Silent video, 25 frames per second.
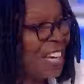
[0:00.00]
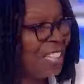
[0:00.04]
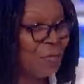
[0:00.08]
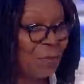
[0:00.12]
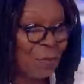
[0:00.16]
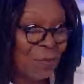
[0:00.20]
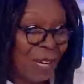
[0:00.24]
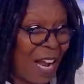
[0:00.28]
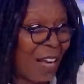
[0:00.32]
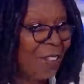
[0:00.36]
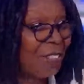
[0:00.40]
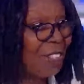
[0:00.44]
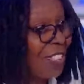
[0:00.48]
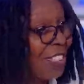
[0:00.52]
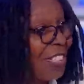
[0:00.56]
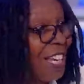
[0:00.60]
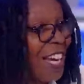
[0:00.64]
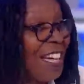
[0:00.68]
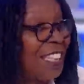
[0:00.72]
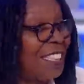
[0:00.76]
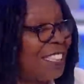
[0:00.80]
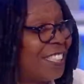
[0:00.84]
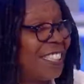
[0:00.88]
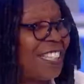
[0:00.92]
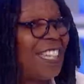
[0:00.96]
days, but I was
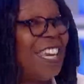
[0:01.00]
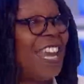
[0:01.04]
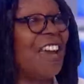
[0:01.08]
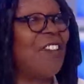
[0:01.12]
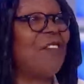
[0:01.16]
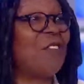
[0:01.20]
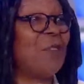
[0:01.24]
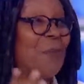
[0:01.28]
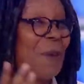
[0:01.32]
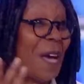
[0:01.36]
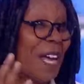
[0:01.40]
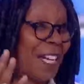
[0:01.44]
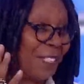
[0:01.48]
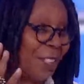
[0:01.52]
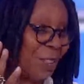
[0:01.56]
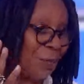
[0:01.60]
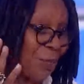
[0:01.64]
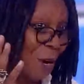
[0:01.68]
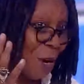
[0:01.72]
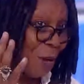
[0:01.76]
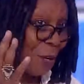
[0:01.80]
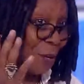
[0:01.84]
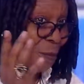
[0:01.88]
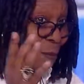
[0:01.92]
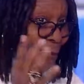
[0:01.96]
glad to see everybody's
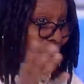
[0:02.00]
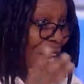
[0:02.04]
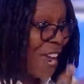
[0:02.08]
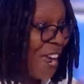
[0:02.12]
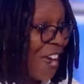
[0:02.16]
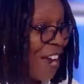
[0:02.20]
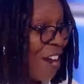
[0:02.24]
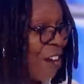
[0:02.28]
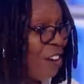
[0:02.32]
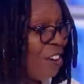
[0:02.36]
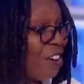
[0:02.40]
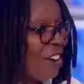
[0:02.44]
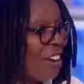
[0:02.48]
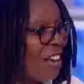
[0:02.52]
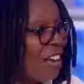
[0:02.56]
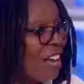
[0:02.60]
welcome now.